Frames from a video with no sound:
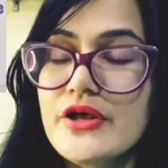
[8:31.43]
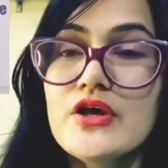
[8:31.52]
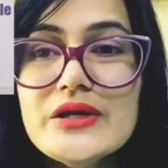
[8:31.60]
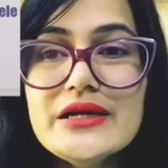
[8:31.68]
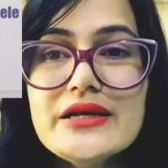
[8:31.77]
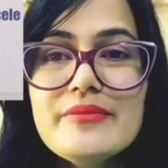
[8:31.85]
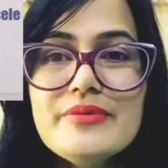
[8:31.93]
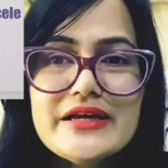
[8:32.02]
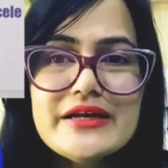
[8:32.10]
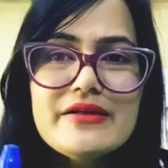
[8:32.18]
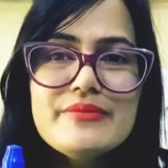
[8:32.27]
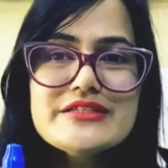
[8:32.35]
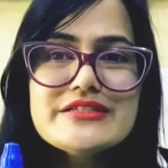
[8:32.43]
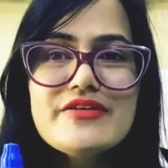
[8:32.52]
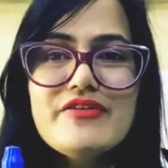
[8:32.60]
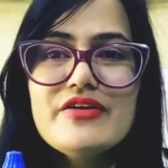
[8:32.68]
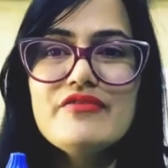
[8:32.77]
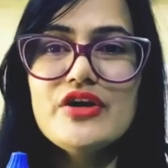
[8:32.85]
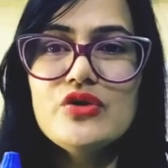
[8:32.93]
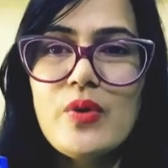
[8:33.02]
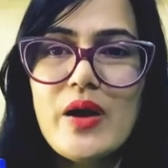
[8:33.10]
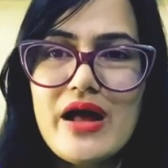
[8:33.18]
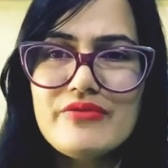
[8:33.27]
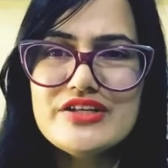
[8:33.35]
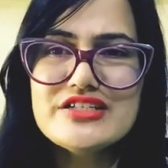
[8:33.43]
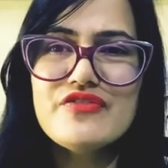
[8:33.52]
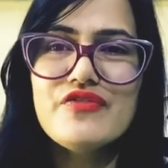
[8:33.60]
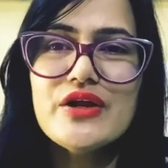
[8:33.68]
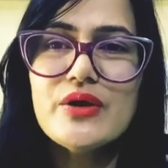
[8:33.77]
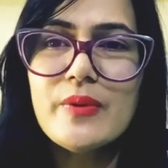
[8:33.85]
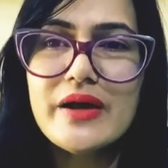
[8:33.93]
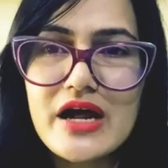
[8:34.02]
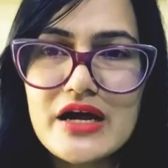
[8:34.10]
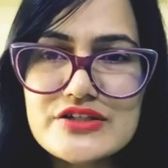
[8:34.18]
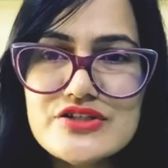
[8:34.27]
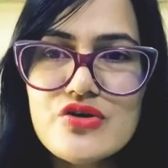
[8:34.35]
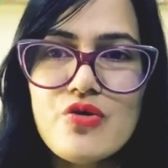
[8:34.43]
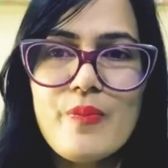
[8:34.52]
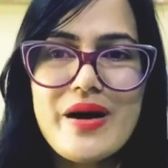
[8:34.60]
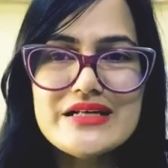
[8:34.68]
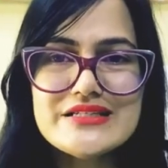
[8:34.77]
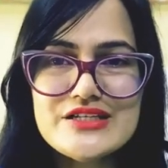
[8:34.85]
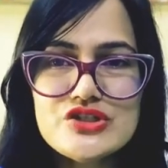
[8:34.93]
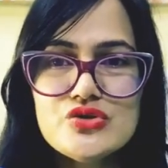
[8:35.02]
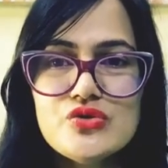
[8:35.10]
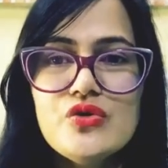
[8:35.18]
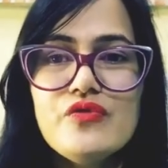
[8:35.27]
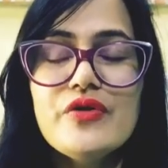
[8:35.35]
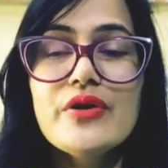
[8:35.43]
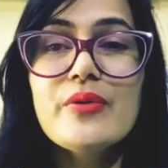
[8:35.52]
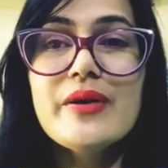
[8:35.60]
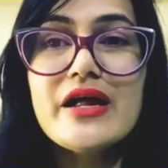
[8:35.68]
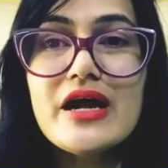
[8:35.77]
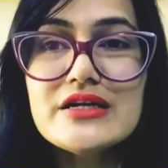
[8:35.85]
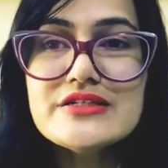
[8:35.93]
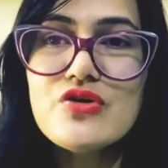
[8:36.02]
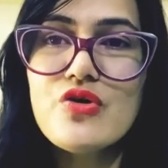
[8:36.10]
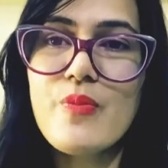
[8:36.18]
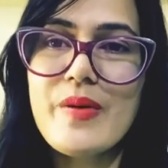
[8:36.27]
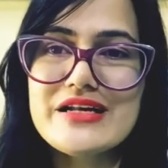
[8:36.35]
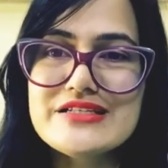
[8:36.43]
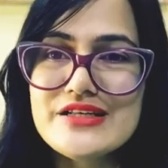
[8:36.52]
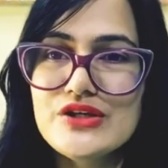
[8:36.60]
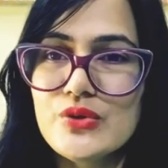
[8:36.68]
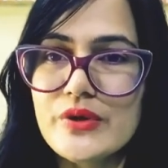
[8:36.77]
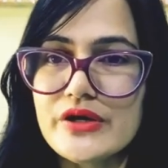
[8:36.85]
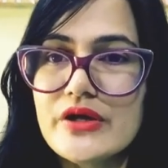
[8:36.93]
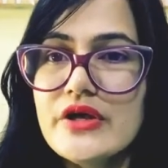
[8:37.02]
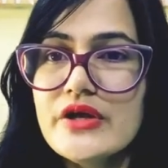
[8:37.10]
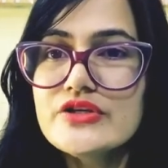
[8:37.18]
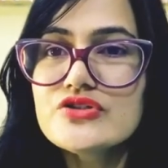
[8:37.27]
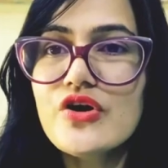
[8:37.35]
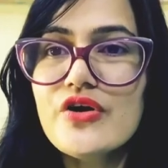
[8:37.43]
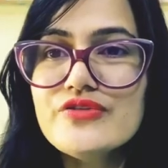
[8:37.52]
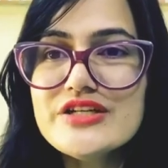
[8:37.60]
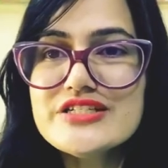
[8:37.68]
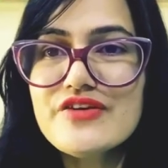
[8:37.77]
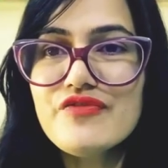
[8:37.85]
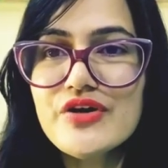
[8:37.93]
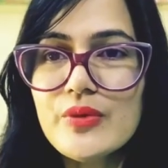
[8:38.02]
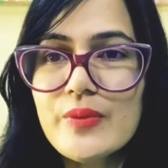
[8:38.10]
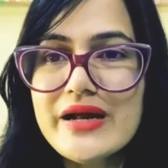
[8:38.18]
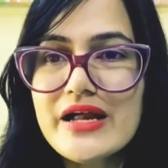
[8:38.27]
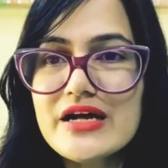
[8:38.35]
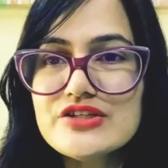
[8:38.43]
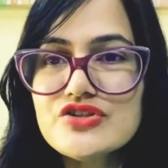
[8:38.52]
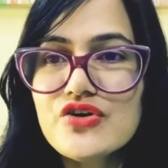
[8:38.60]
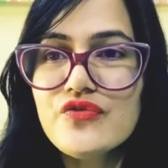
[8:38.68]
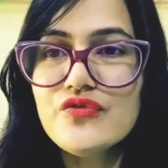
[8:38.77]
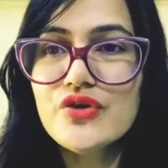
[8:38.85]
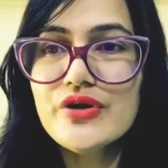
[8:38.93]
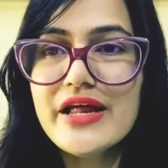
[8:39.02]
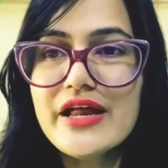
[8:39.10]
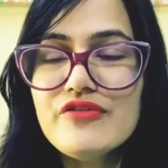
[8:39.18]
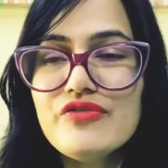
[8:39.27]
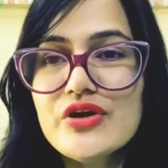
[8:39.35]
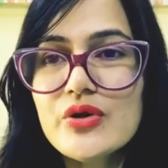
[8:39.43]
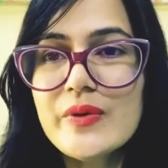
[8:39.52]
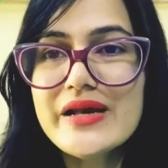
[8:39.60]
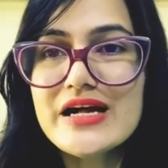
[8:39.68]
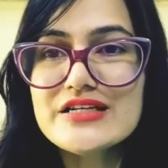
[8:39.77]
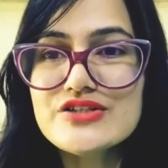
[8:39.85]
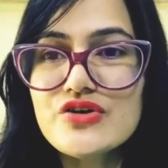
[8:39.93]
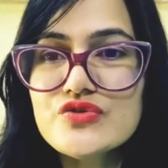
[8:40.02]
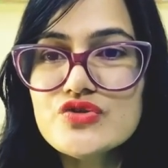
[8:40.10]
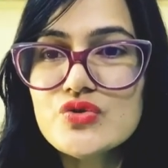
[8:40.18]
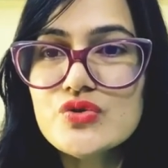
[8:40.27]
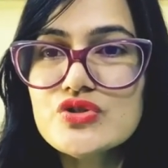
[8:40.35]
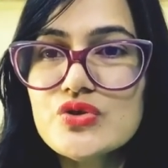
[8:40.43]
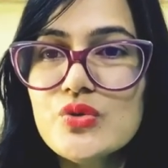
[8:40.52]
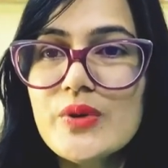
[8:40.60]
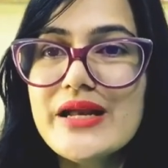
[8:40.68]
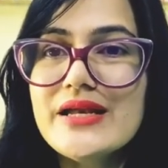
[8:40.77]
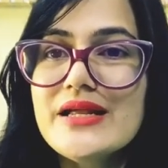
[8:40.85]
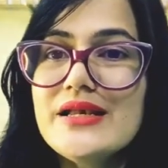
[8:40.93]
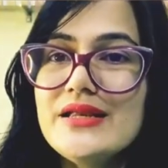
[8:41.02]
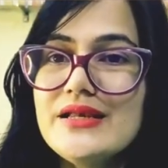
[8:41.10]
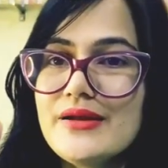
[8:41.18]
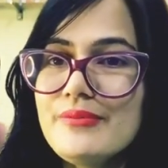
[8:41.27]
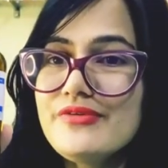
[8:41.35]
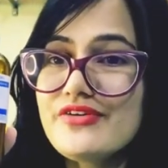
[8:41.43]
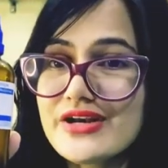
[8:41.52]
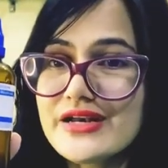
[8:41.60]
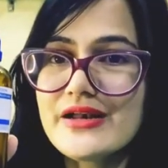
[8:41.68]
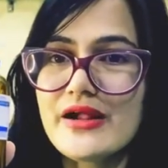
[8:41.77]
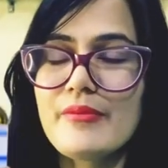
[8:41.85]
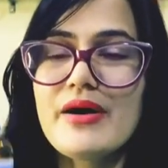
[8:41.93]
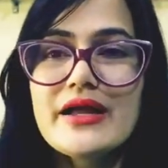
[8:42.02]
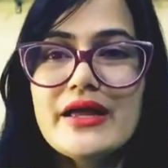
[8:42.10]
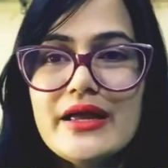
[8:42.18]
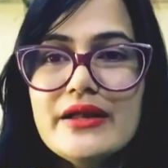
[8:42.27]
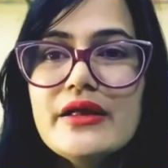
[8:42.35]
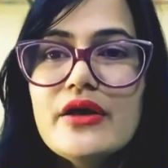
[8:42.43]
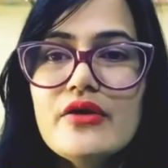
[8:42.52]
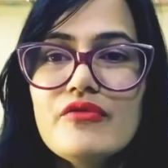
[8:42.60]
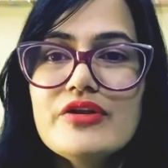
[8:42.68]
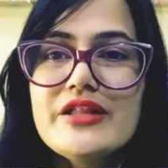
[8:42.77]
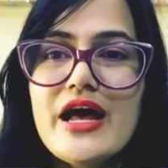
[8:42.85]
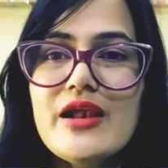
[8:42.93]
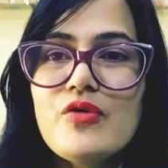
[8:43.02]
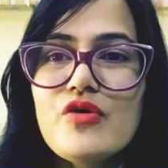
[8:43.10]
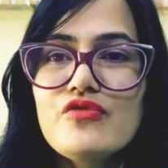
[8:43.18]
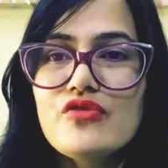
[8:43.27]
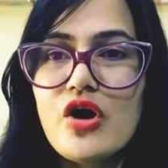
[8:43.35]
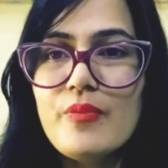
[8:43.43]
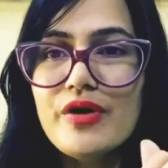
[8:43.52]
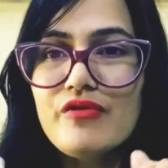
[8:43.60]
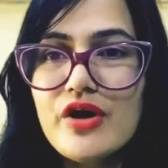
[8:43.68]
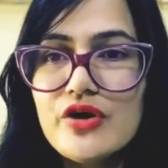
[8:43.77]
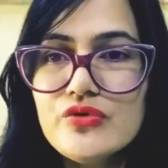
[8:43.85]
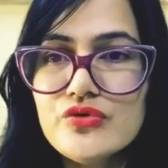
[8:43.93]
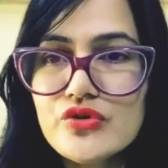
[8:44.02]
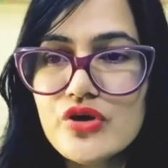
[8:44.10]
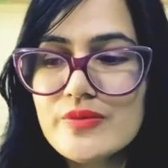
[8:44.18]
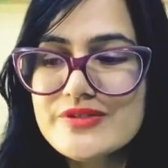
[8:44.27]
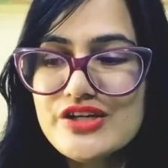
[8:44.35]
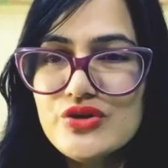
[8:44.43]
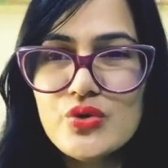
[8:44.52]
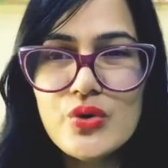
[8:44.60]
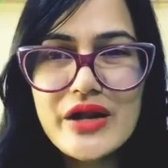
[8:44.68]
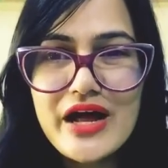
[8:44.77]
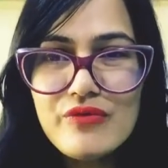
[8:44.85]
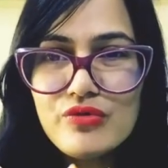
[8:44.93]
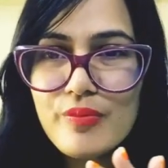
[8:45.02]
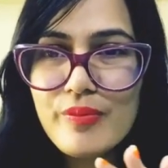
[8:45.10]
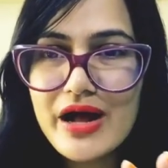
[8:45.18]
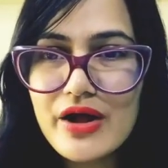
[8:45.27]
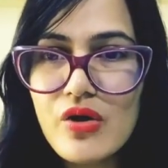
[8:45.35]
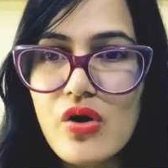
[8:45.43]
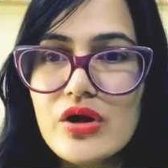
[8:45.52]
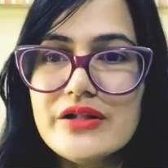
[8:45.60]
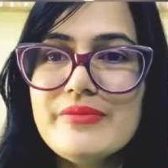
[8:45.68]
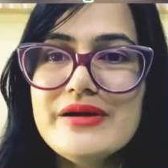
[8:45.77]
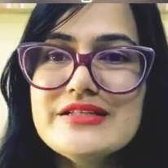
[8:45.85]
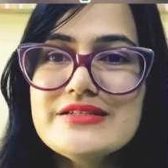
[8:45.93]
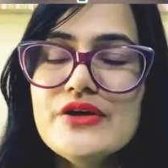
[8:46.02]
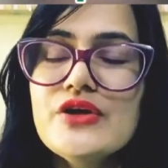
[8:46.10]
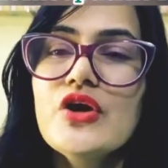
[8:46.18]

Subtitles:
Helium trigonum is given when you have, there's a frequent urging of passing stool, frequent urging of passing urine. So if there's a frequent urging of urine and frequent urging of stool, so you can take helium trigonum again with the help of dropper, one or two drops, and you don't have to buy all the medicine.